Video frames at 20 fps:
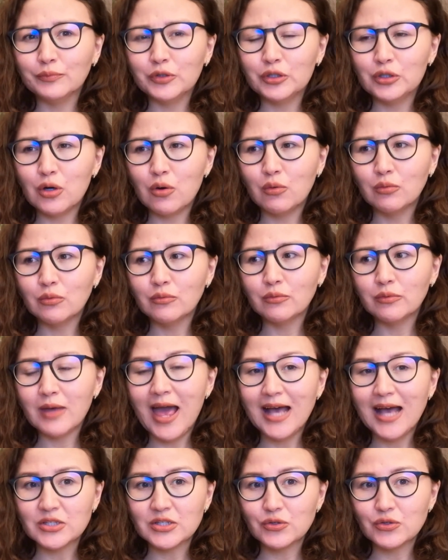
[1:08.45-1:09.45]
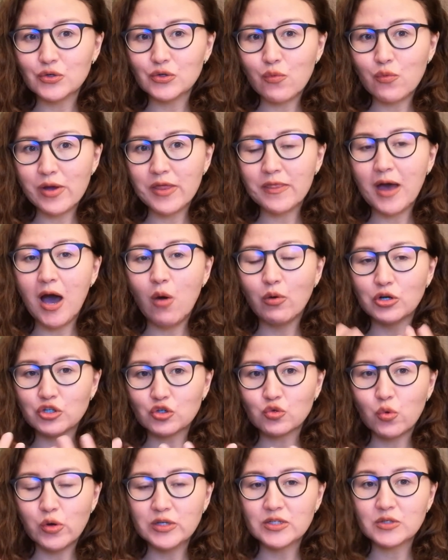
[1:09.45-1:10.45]
you know has to do with our
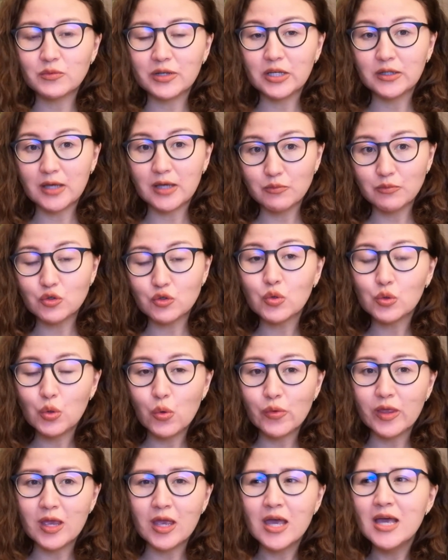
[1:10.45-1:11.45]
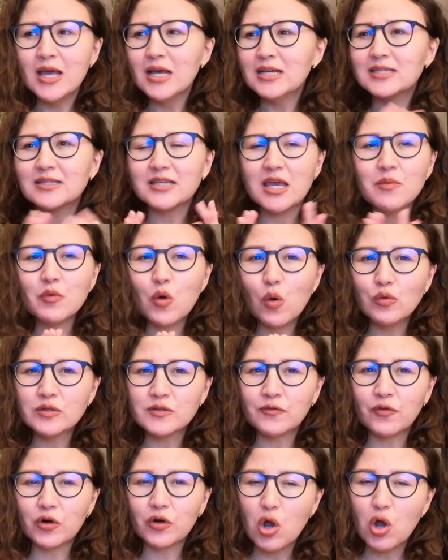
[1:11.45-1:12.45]
choice when it comes to clothing same goes
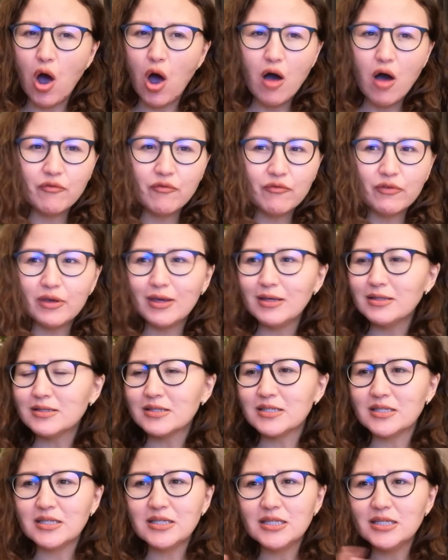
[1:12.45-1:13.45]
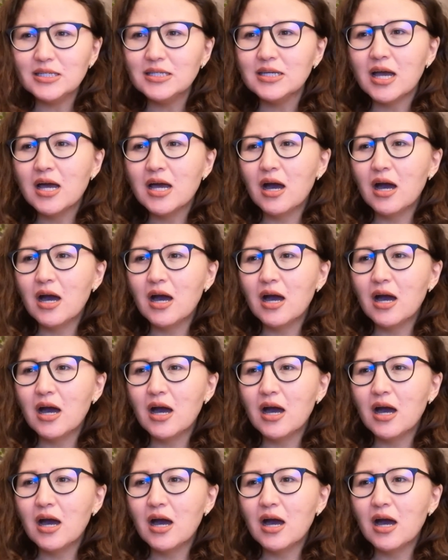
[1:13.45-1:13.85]
for coffee tea